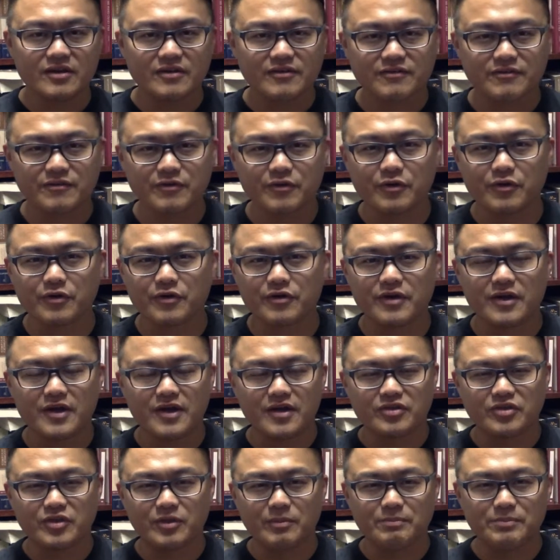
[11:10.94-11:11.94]
for
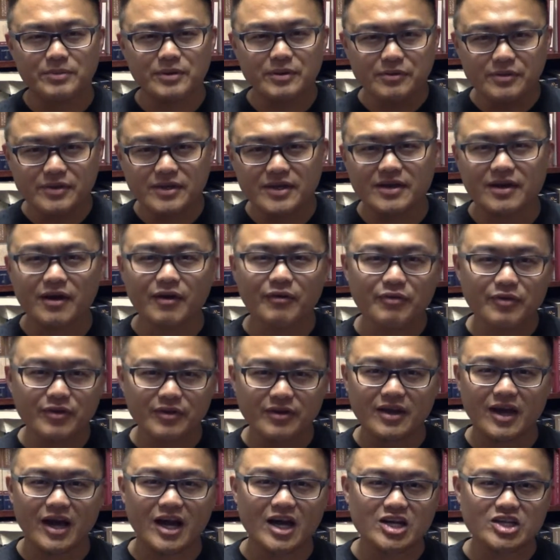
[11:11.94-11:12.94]
the beauty of the
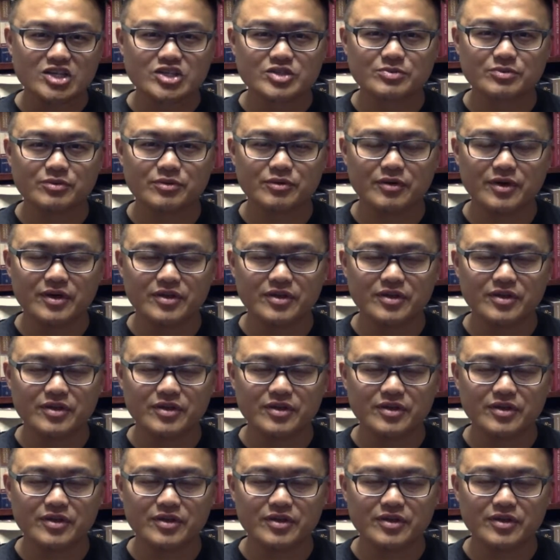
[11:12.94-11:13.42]
gospel